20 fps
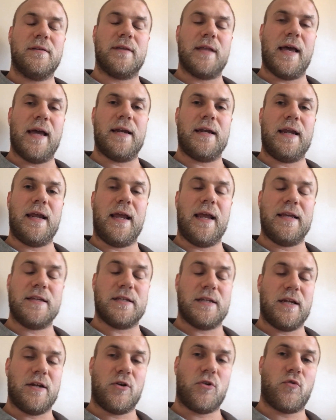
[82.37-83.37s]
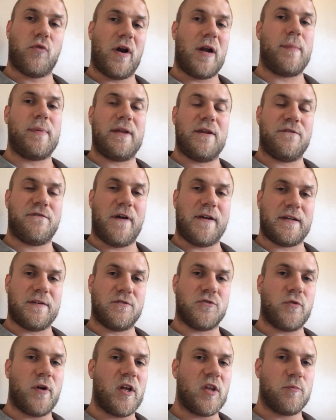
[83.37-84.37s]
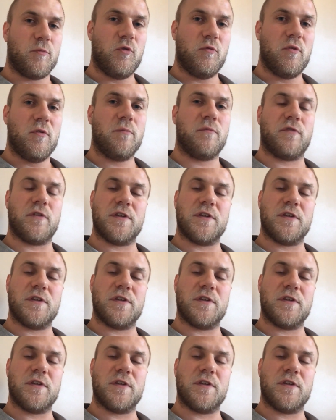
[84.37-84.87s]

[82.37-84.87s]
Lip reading: then it is an incredibly effective strength movement